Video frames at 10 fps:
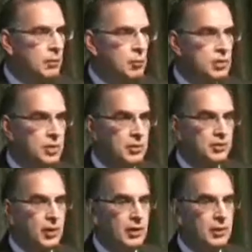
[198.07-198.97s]
which
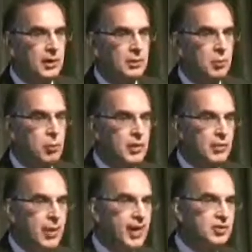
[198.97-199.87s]
suddenly, with
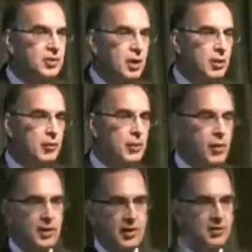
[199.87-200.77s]
the passage of
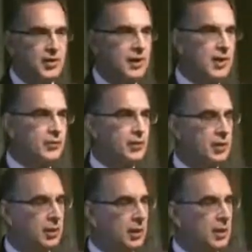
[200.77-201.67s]
apartheid South
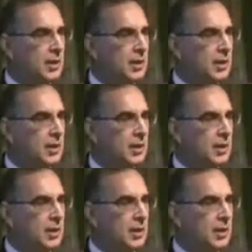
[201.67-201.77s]
Africa,